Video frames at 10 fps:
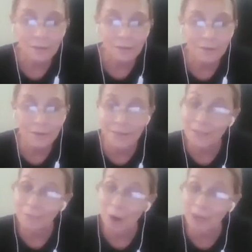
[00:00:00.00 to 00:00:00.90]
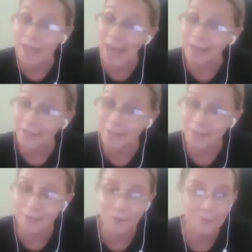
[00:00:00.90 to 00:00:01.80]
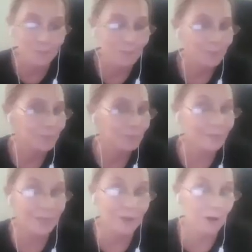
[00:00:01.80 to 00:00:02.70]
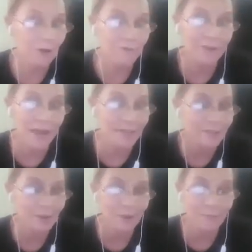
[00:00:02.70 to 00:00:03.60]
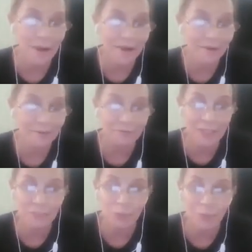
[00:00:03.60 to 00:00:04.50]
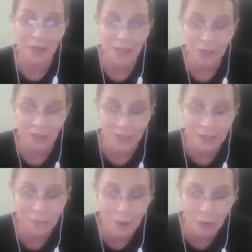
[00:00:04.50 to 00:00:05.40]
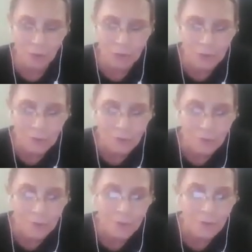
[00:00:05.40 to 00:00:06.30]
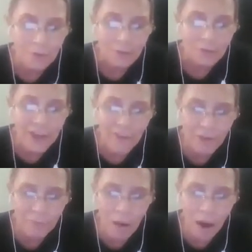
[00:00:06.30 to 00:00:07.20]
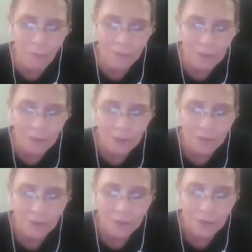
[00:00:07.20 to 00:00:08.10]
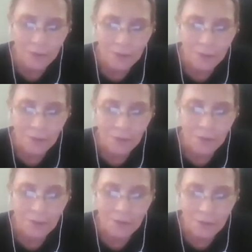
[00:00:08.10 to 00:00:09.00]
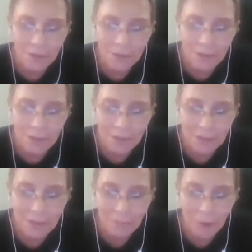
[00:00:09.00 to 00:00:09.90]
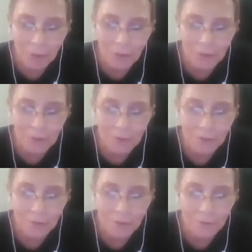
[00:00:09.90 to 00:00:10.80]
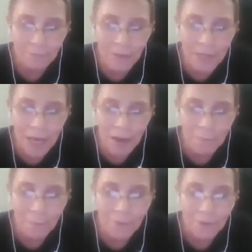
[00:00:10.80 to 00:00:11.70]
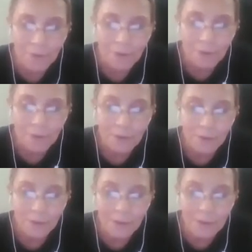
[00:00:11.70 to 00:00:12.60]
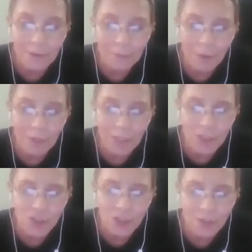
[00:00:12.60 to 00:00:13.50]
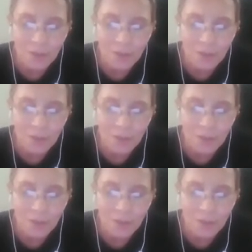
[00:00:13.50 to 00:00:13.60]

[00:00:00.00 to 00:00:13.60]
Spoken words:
This is about cats. There's a lot of cats on my Facebook page. This is about Darren Palmer. This is about makeup. This is about a kitchen.